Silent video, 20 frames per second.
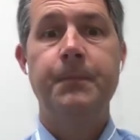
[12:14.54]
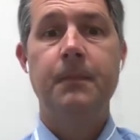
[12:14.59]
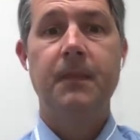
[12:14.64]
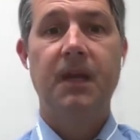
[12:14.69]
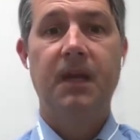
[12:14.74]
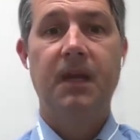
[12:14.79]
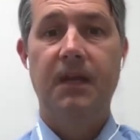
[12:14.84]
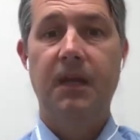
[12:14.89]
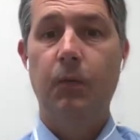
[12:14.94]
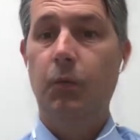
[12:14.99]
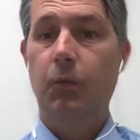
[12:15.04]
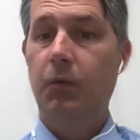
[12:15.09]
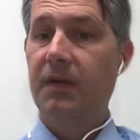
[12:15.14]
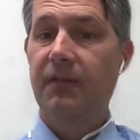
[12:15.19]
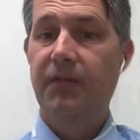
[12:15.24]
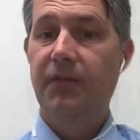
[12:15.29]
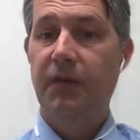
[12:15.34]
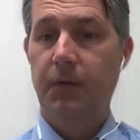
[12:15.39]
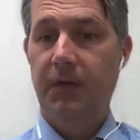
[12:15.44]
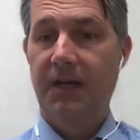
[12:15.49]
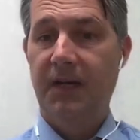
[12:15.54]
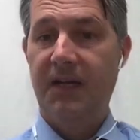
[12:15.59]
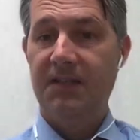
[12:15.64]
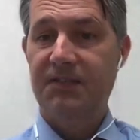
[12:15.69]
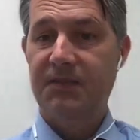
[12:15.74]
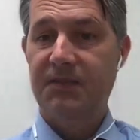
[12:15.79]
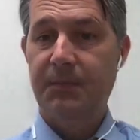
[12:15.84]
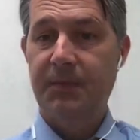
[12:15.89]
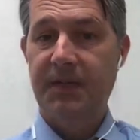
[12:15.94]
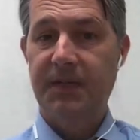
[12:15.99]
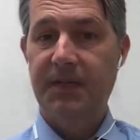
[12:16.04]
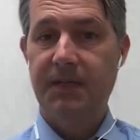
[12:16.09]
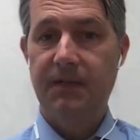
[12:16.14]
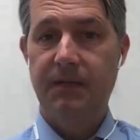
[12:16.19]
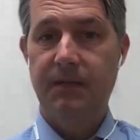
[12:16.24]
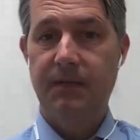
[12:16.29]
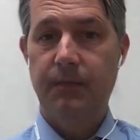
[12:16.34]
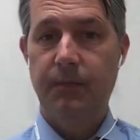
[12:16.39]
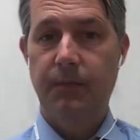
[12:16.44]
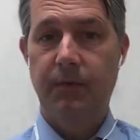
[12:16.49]
and it will give you an estimate
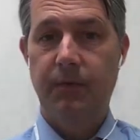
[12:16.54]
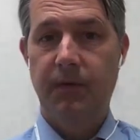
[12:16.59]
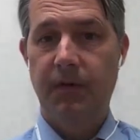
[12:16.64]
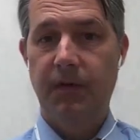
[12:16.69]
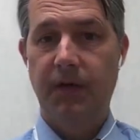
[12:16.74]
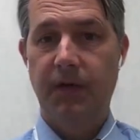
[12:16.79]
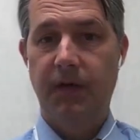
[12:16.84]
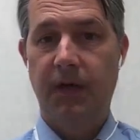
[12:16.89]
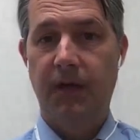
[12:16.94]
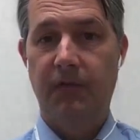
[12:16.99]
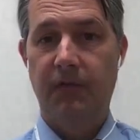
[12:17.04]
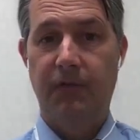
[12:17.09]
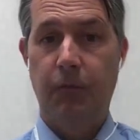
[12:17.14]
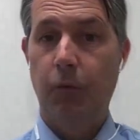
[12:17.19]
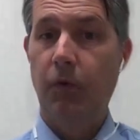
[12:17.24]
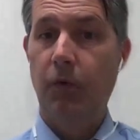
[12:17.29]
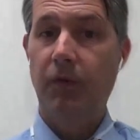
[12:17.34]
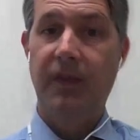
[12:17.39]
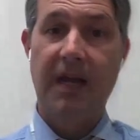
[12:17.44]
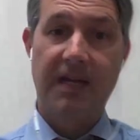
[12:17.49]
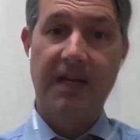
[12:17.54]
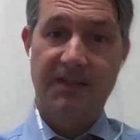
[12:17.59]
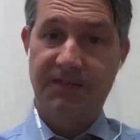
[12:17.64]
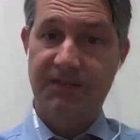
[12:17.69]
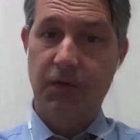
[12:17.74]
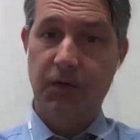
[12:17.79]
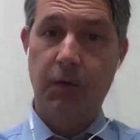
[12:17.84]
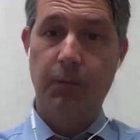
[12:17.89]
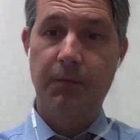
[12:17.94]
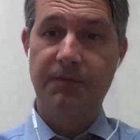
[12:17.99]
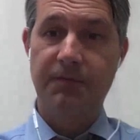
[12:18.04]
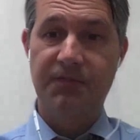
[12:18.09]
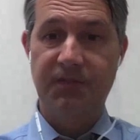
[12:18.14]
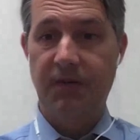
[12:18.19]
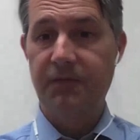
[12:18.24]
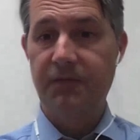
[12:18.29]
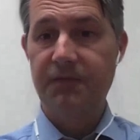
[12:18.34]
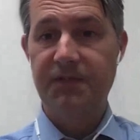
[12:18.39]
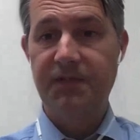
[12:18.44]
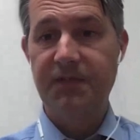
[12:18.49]
for that scope of
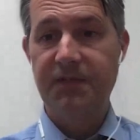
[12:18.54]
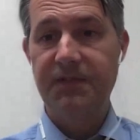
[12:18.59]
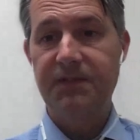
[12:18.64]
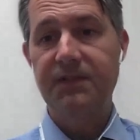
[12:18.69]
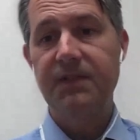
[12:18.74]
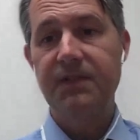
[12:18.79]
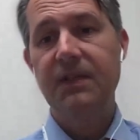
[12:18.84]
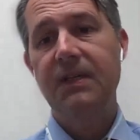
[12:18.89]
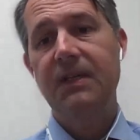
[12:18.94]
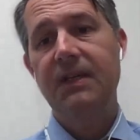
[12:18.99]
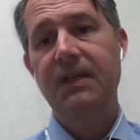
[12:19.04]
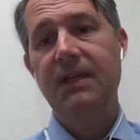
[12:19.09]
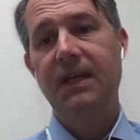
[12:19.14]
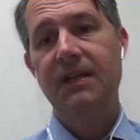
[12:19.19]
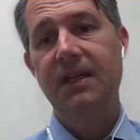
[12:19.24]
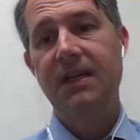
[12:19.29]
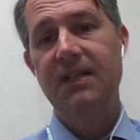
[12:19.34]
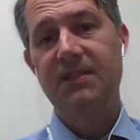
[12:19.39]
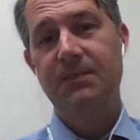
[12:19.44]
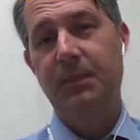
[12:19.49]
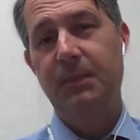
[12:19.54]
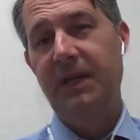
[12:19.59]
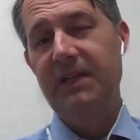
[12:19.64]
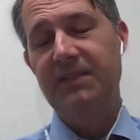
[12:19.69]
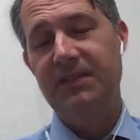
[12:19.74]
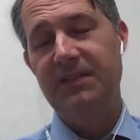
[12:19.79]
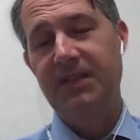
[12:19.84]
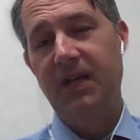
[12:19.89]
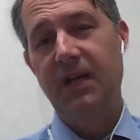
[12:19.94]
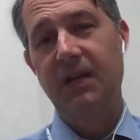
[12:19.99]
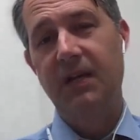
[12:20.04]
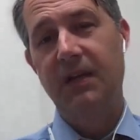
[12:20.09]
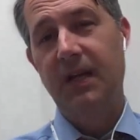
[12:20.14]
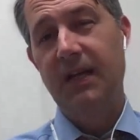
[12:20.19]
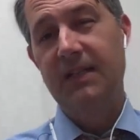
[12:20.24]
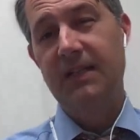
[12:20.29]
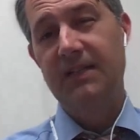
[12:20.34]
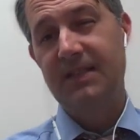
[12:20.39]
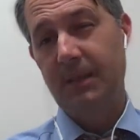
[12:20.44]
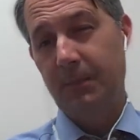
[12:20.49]
services. And that's based on
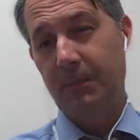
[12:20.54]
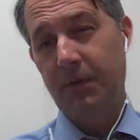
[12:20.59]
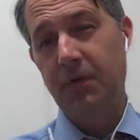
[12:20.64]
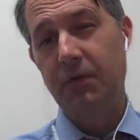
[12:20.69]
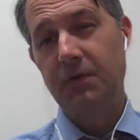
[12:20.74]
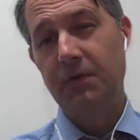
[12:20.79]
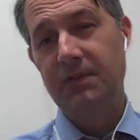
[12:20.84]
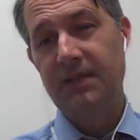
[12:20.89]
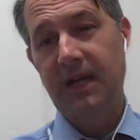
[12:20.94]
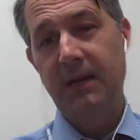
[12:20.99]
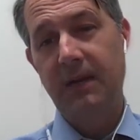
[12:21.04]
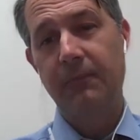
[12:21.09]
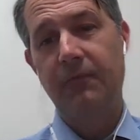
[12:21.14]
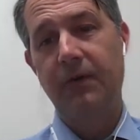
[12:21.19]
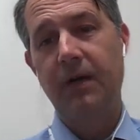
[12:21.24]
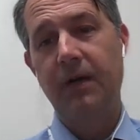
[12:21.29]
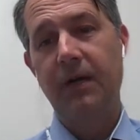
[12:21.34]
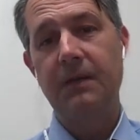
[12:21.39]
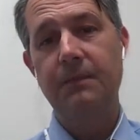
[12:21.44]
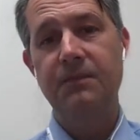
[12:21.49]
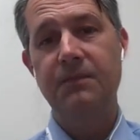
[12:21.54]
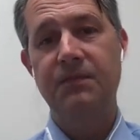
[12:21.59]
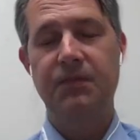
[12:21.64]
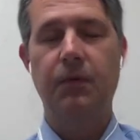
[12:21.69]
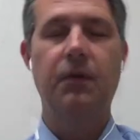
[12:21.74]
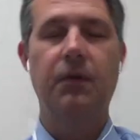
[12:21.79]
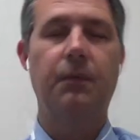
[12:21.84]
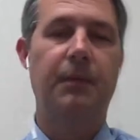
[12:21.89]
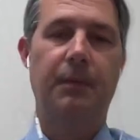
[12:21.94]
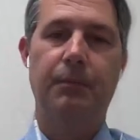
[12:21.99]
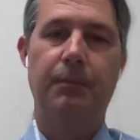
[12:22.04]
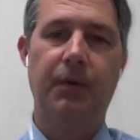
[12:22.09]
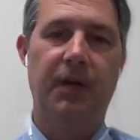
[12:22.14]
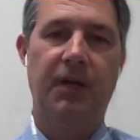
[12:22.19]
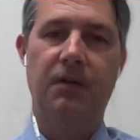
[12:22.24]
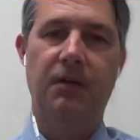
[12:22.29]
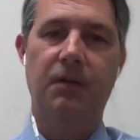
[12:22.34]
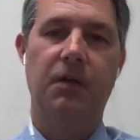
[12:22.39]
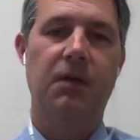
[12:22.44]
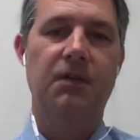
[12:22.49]
like typical time frames. So it'll be pretty
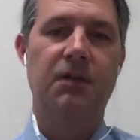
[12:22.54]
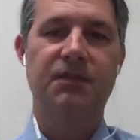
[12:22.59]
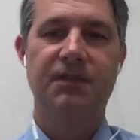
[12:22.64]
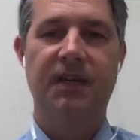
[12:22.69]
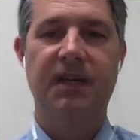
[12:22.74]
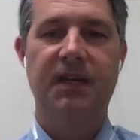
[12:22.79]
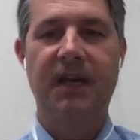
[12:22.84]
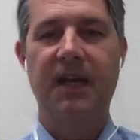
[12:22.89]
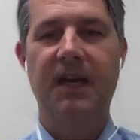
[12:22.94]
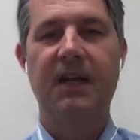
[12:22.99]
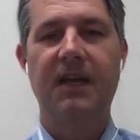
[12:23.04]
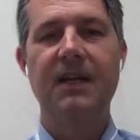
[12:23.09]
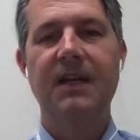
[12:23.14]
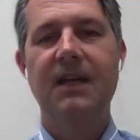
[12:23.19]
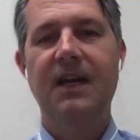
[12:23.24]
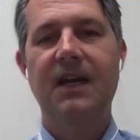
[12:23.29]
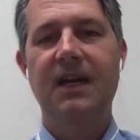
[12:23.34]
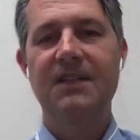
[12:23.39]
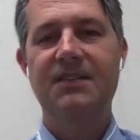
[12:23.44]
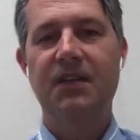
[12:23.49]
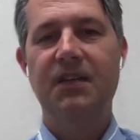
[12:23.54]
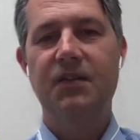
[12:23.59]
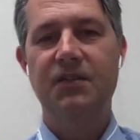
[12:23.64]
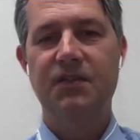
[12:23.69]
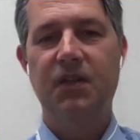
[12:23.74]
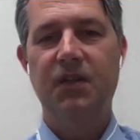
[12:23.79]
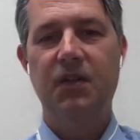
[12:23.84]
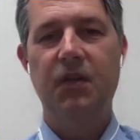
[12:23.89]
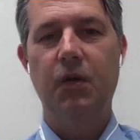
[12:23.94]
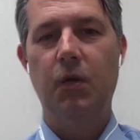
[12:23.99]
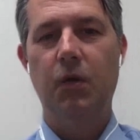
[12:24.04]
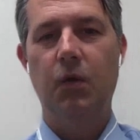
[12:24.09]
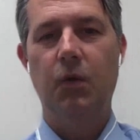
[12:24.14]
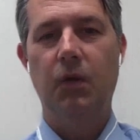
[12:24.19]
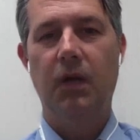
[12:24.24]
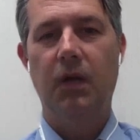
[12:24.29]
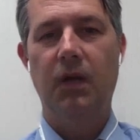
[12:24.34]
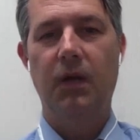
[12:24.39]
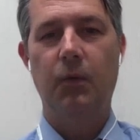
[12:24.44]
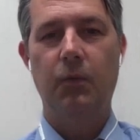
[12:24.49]
close. Like I said, there's a
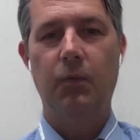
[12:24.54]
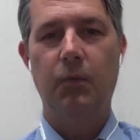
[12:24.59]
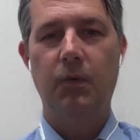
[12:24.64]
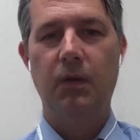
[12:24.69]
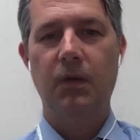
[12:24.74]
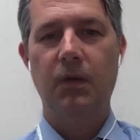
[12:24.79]
little